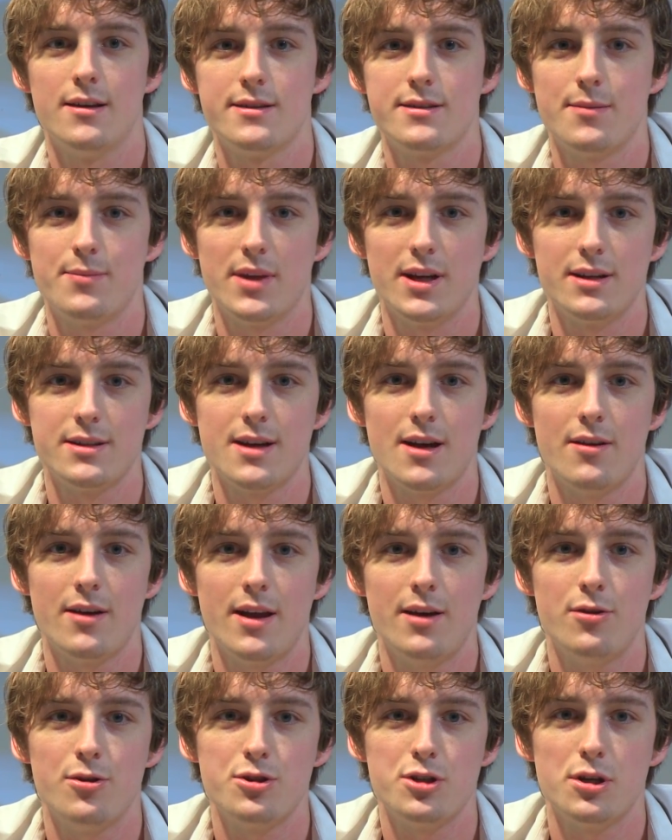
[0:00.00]
Something town
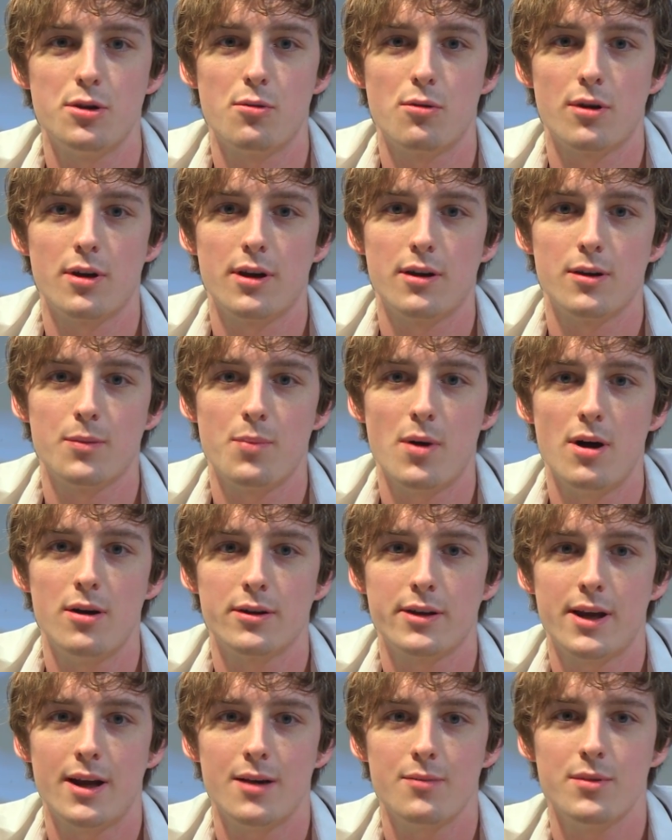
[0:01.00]
energy coordinator
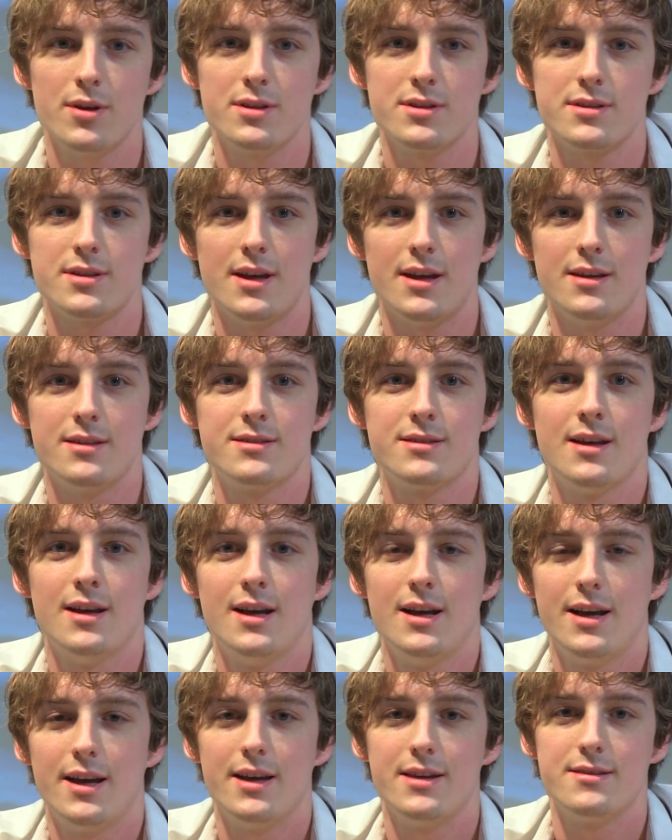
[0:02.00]
Paul Cameron says
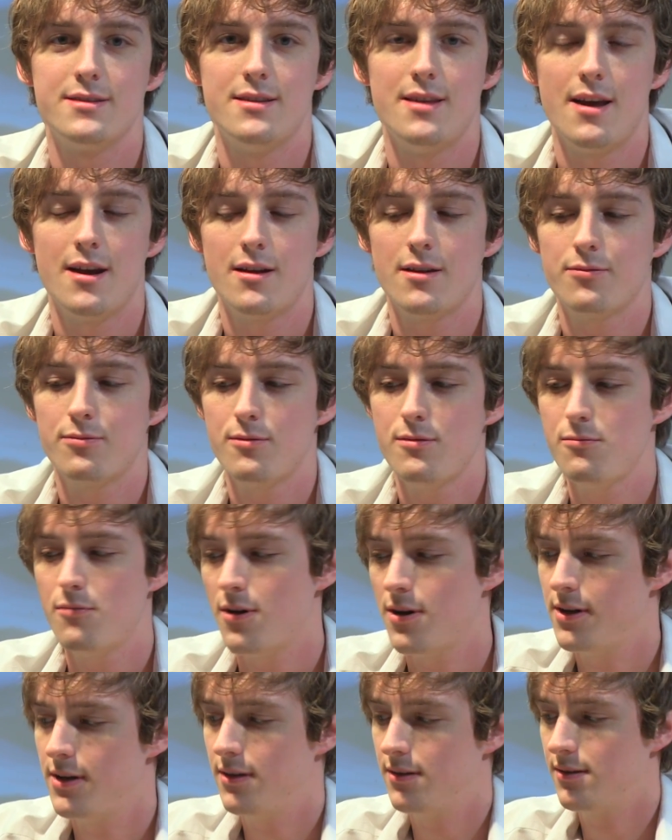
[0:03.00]
is there if we
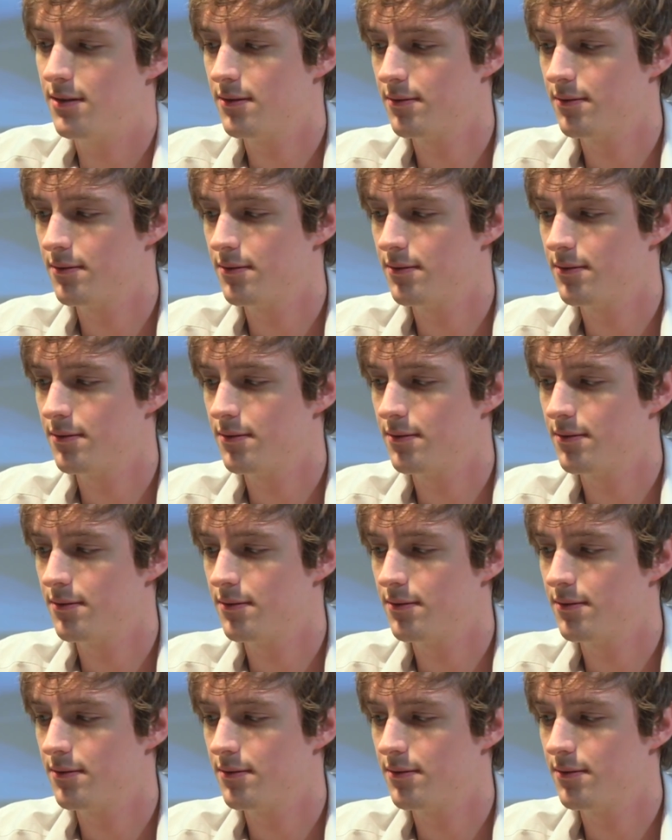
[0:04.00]
want it.